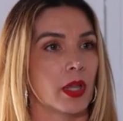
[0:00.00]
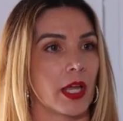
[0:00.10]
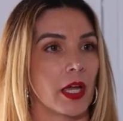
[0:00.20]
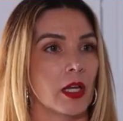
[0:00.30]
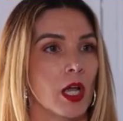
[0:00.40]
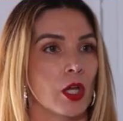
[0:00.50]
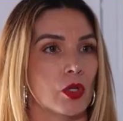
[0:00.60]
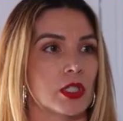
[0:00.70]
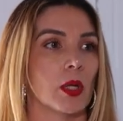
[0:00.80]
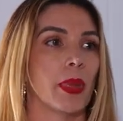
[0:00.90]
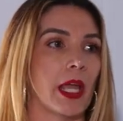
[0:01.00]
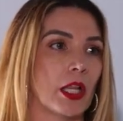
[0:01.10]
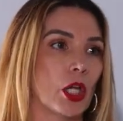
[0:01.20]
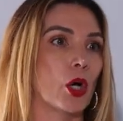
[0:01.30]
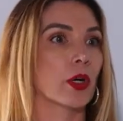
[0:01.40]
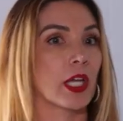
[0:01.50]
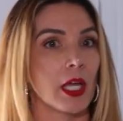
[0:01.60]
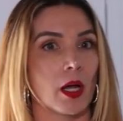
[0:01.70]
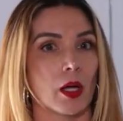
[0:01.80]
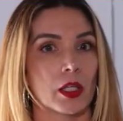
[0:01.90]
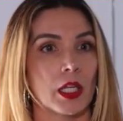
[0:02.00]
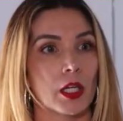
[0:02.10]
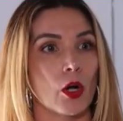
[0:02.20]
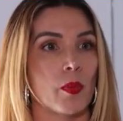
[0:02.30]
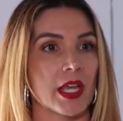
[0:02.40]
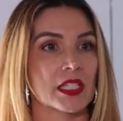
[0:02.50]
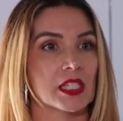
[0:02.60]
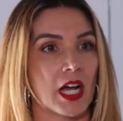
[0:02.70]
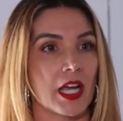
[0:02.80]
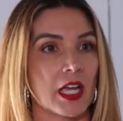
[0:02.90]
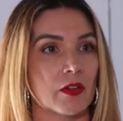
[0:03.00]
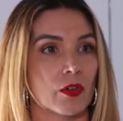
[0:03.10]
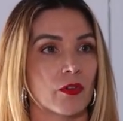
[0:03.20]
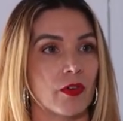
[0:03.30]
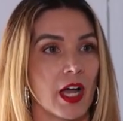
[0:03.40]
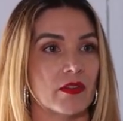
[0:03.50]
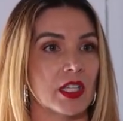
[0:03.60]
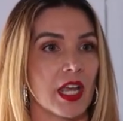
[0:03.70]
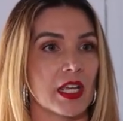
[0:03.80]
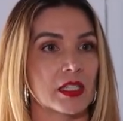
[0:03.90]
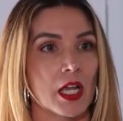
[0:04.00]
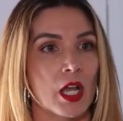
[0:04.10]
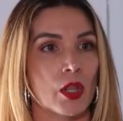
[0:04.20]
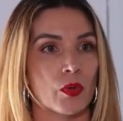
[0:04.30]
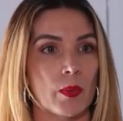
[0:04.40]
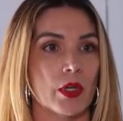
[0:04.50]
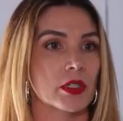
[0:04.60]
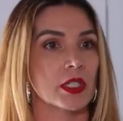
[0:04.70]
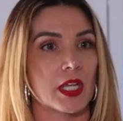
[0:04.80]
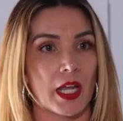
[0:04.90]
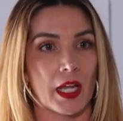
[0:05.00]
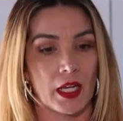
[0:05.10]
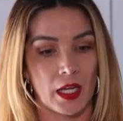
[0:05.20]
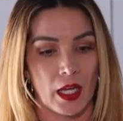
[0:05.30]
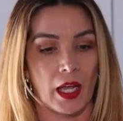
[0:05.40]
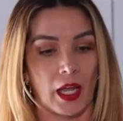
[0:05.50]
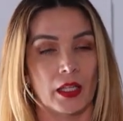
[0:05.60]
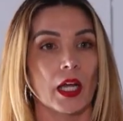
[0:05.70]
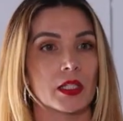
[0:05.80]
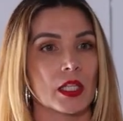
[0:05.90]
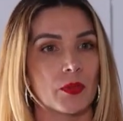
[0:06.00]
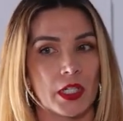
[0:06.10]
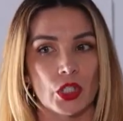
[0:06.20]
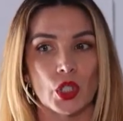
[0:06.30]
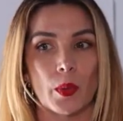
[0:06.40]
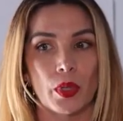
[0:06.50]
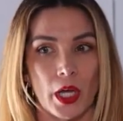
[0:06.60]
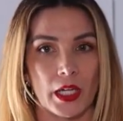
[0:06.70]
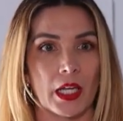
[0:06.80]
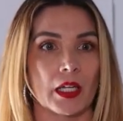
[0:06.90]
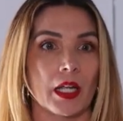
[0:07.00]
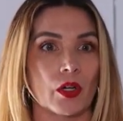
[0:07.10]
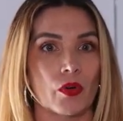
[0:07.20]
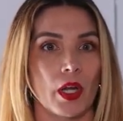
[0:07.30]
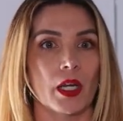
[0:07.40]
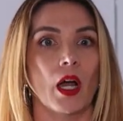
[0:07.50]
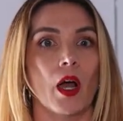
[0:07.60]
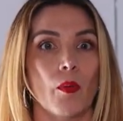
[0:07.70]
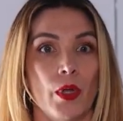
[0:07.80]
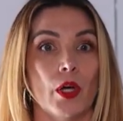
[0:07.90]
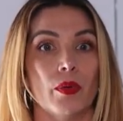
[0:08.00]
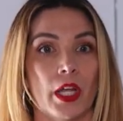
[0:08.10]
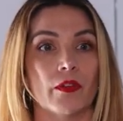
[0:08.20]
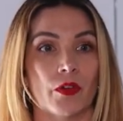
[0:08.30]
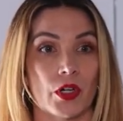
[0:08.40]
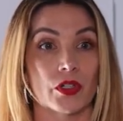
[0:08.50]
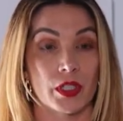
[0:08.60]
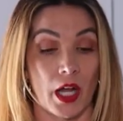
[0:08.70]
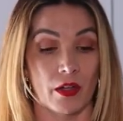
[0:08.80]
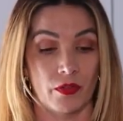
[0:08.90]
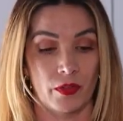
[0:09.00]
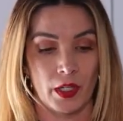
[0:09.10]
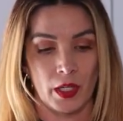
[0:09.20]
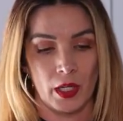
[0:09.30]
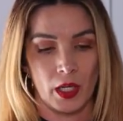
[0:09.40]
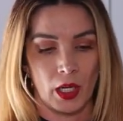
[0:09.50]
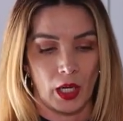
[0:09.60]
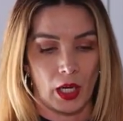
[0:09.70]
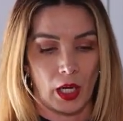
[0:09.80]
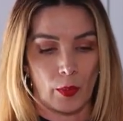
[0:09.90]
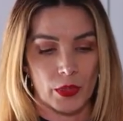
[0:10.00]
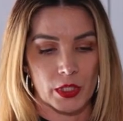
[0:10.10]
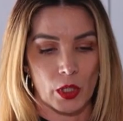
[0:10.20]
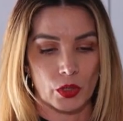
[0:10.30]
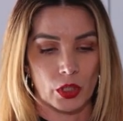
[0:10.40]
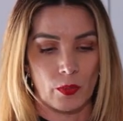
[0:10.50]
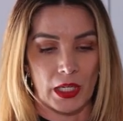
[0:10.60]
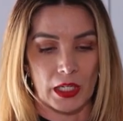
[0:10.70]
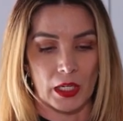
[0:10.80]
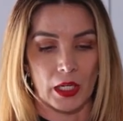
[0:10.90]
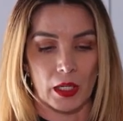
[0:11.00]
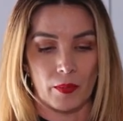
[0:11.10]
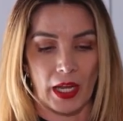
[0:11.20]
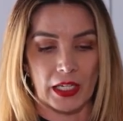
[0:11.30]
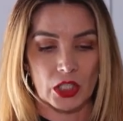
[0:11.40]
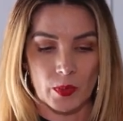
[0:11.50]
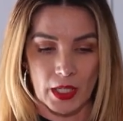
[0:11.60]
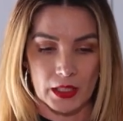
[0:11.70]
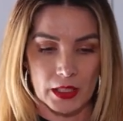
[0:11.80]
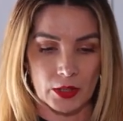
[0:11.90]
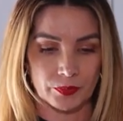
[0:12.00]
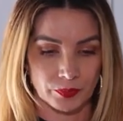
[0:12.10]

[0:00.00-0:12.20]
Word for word: plan using a paleo or uh, keto-based diet for five days, three meals a day, and that's something that you could plug in and create a meal plan for yourself. Um, social media management.